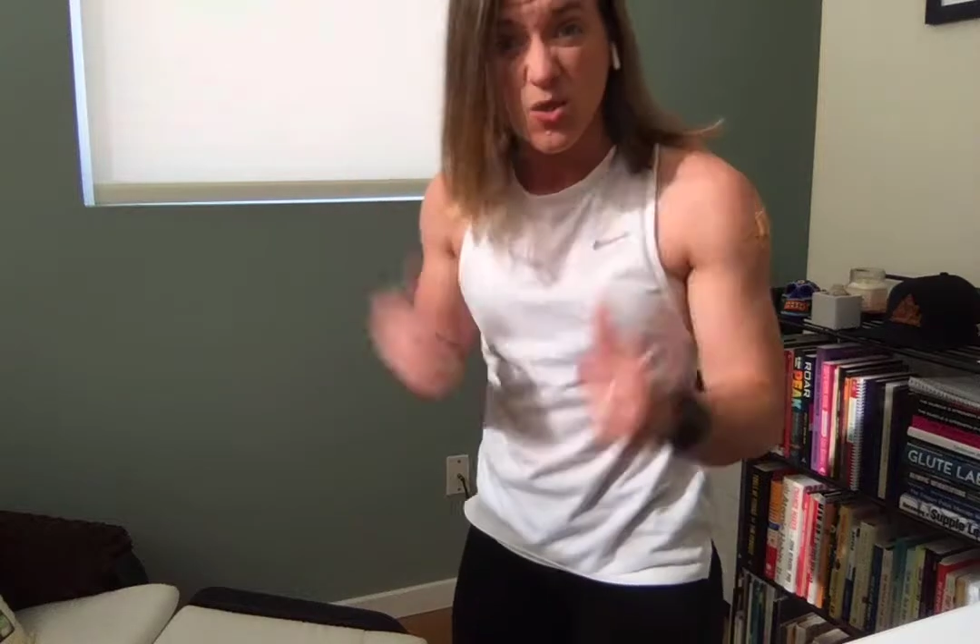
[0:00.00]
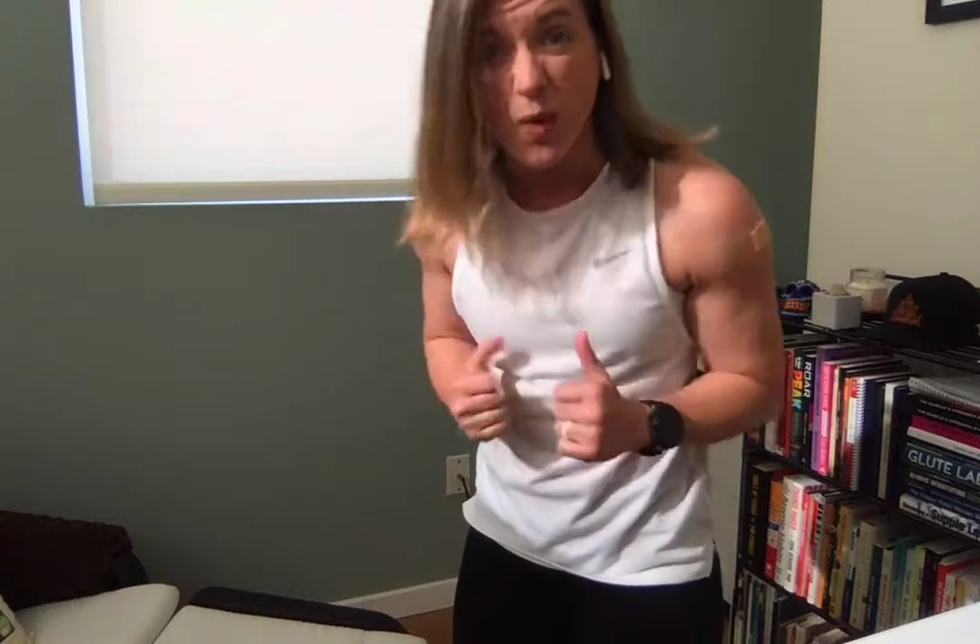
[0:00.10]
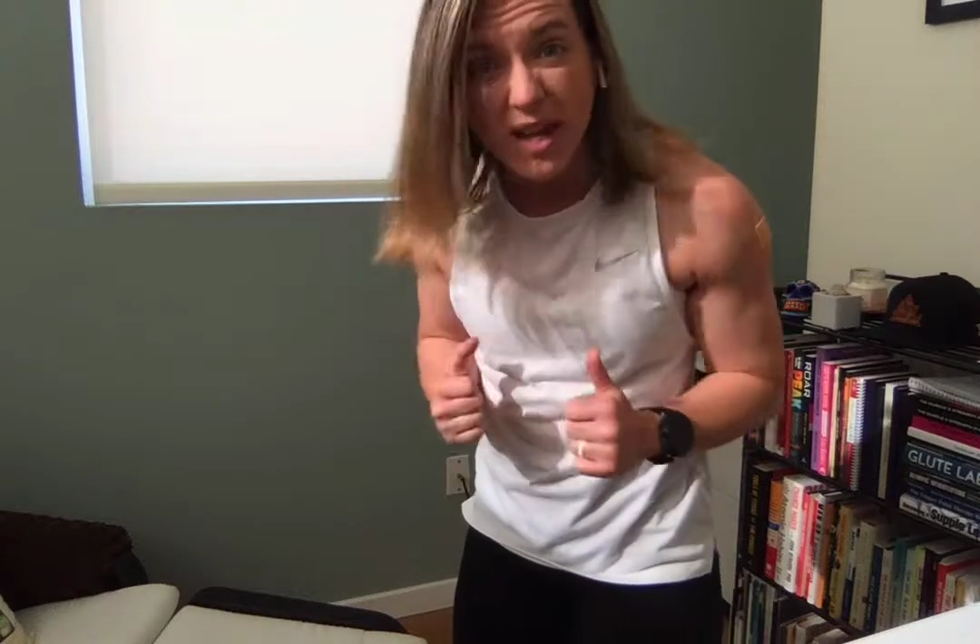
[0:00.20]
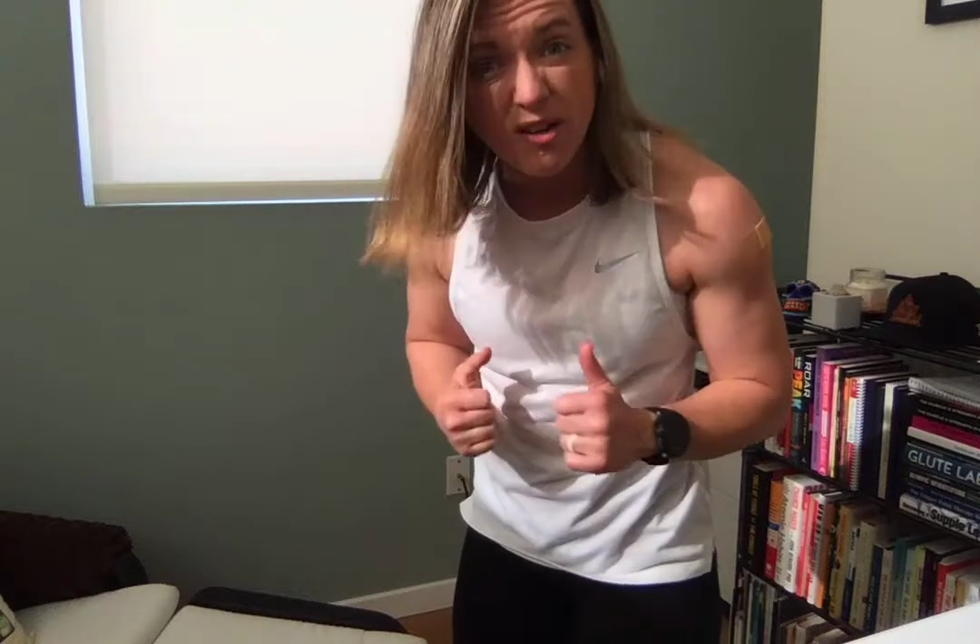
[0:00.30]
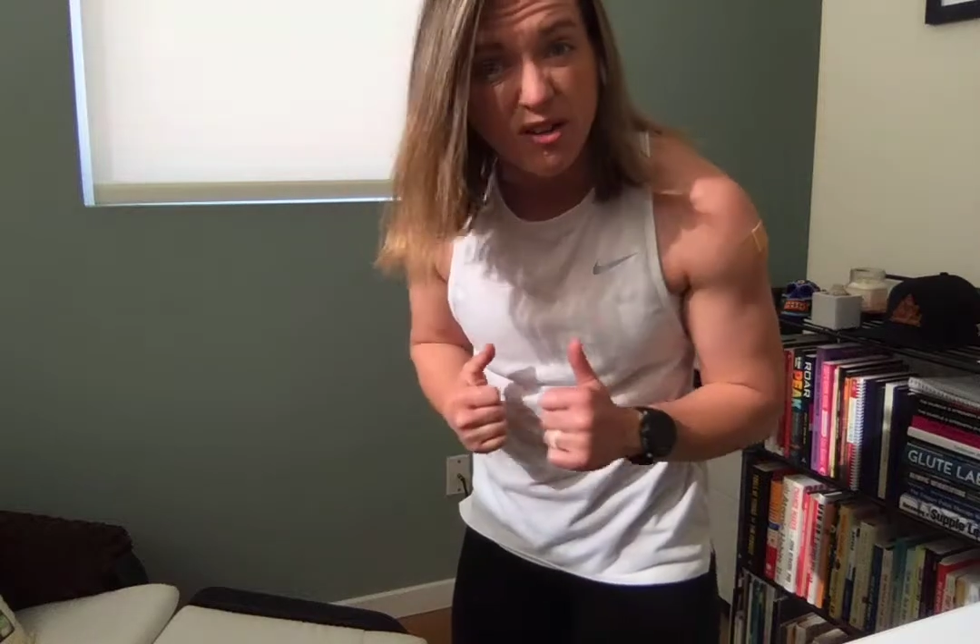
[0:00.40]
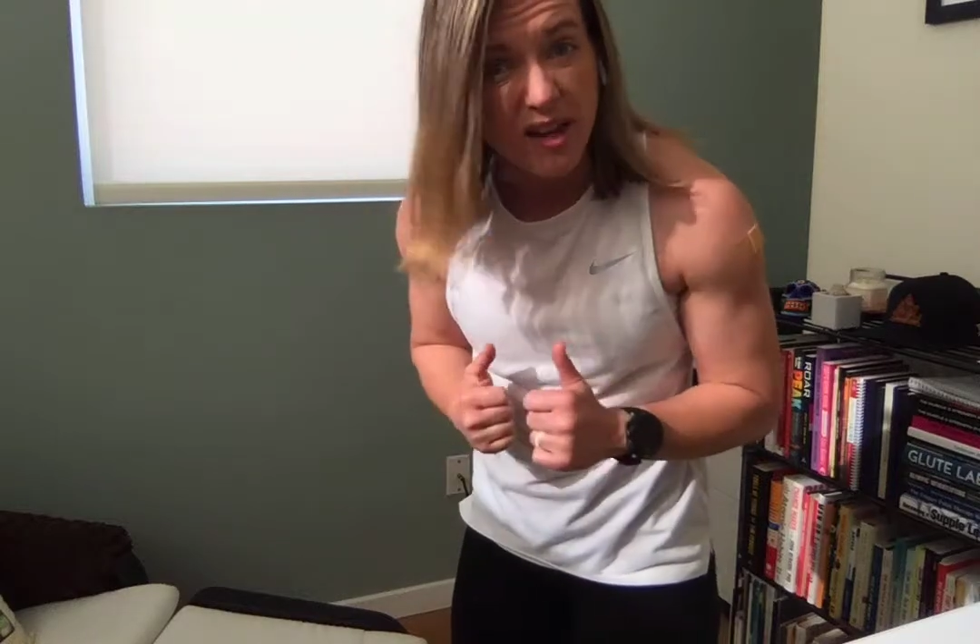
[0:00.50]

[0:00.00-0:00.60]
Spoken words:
weight on